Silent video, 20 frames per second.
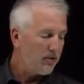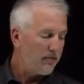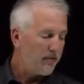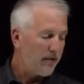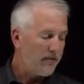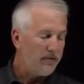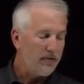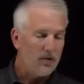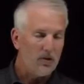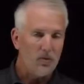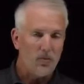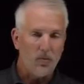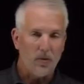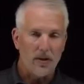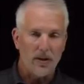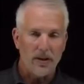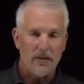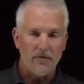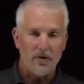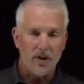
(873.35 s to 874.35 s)
If I fill
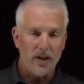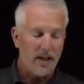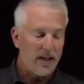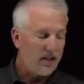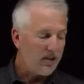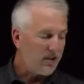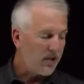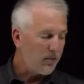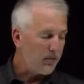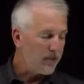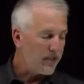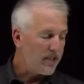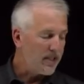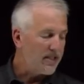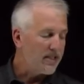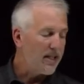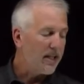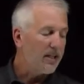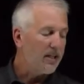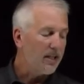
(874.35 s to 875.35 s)
one level higher, I would need
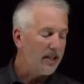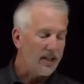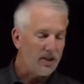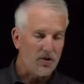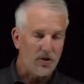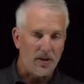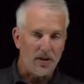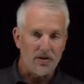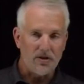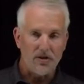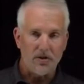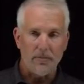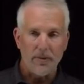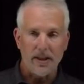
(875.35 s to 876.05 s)
10 electrons to